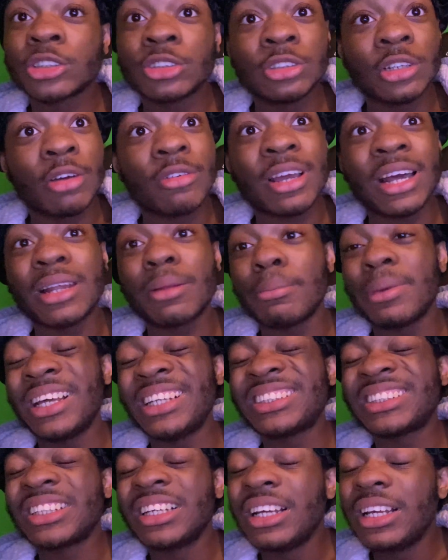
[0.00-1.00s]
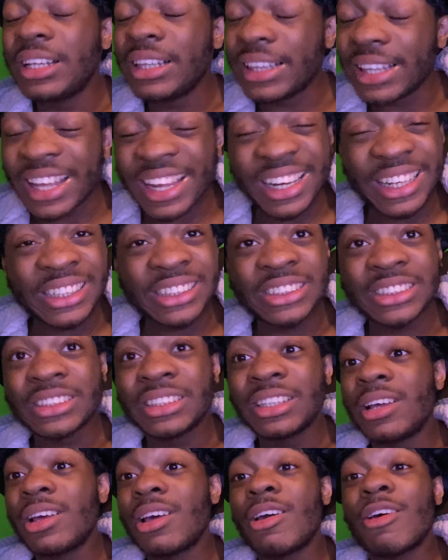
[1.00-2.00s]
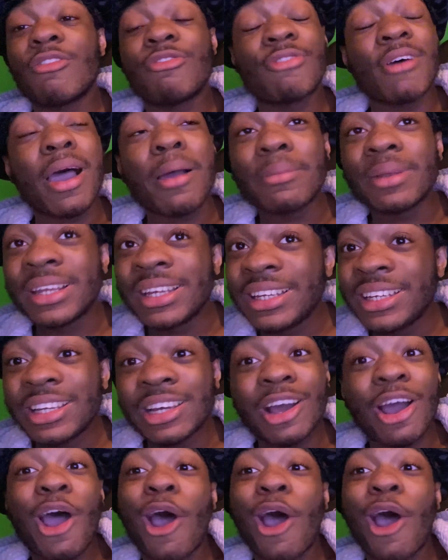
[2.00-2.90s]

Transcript: You know, we got the best, littest family